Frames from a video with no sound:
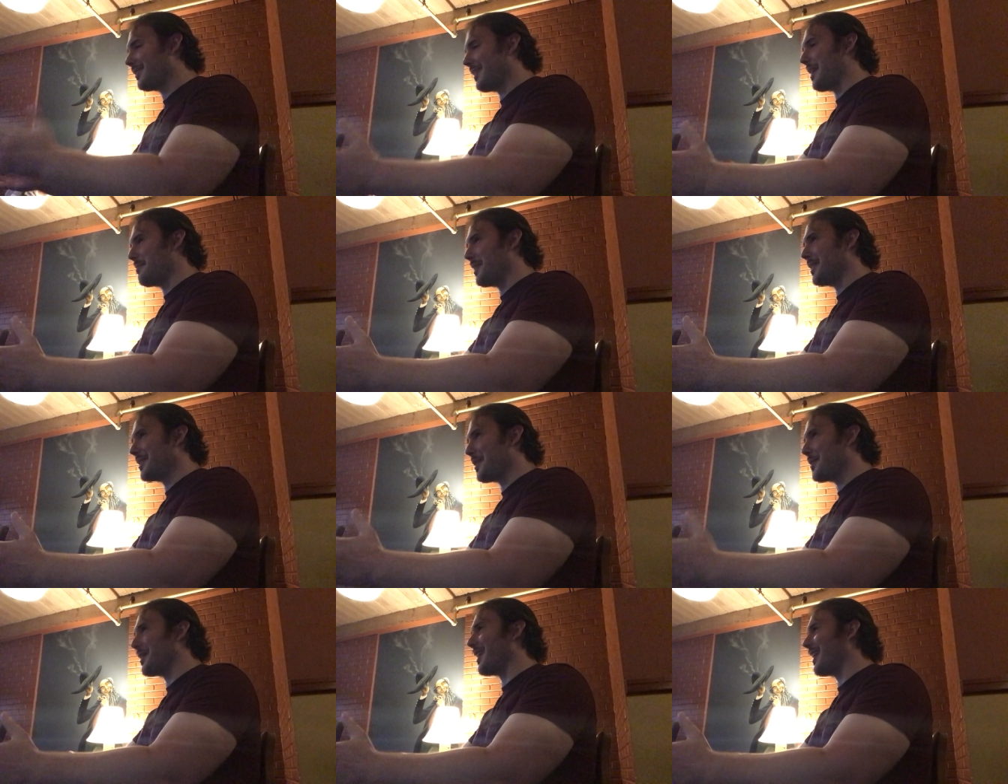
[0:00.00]
no.
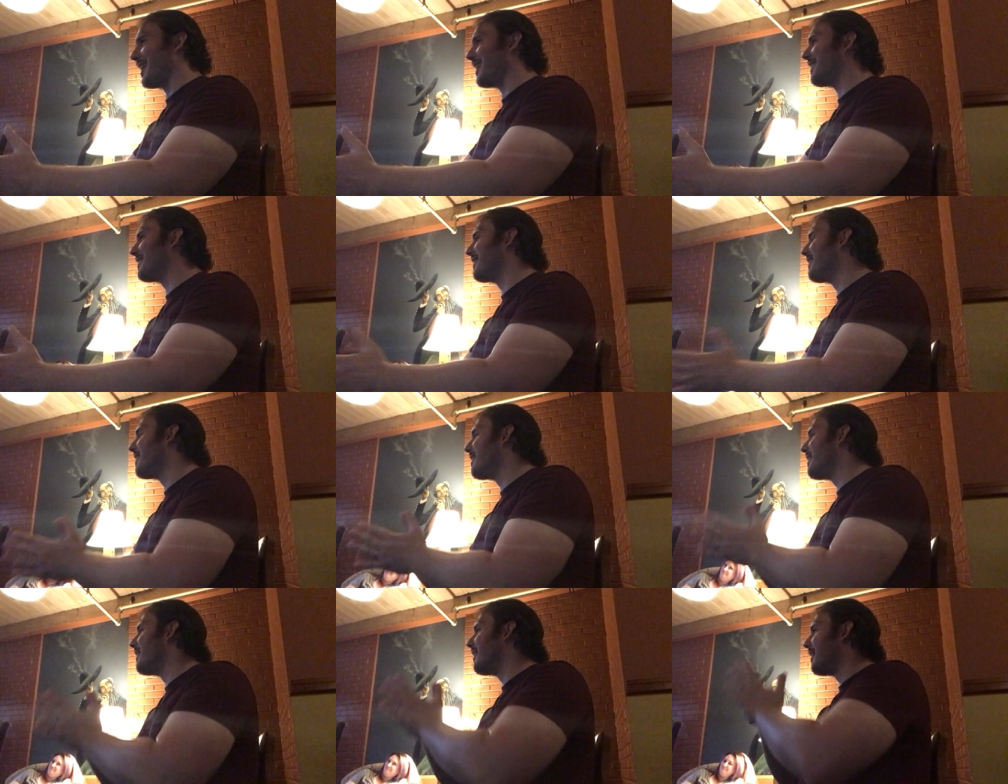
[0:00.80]
statement. Okay,
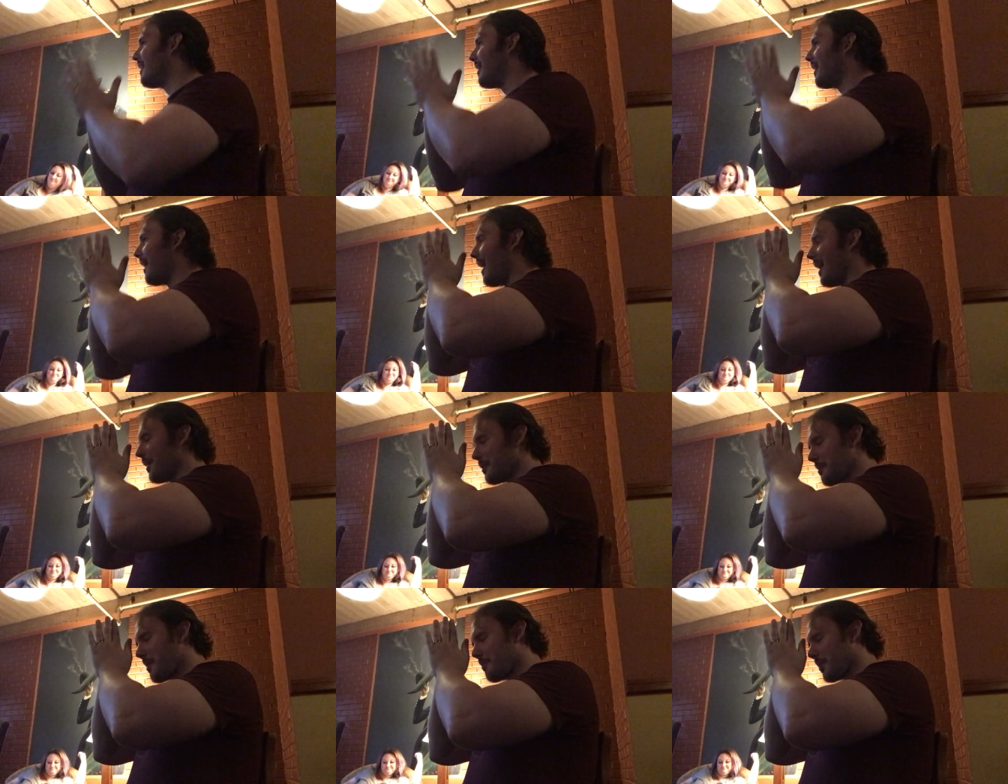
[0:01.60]
I oh,
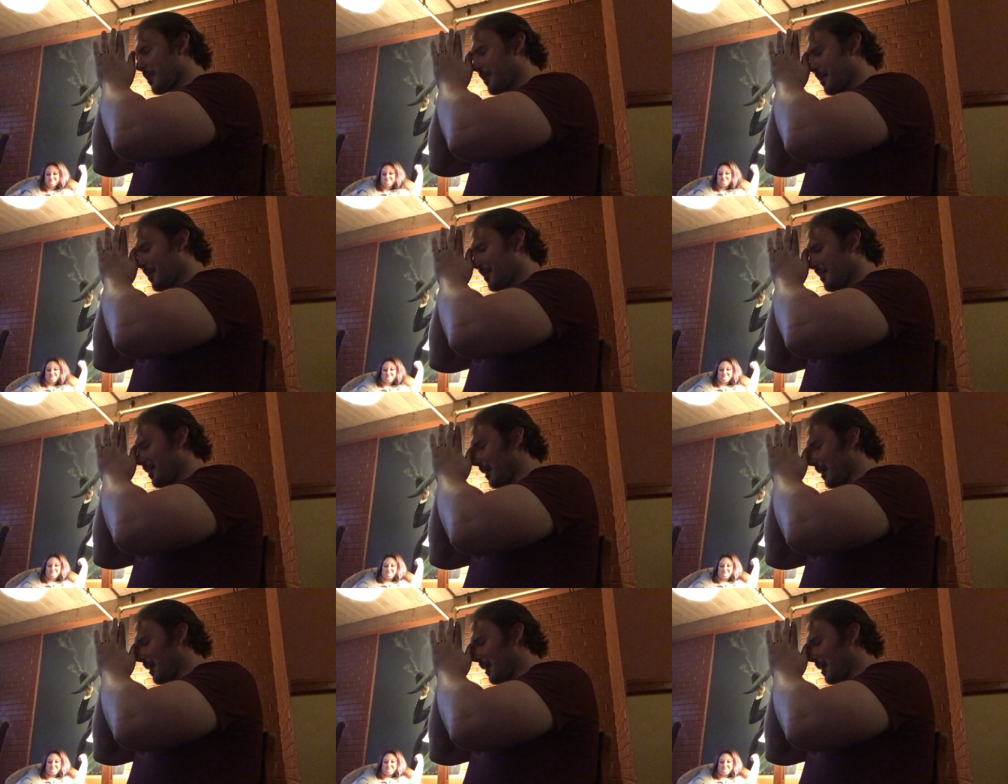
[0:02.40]
remember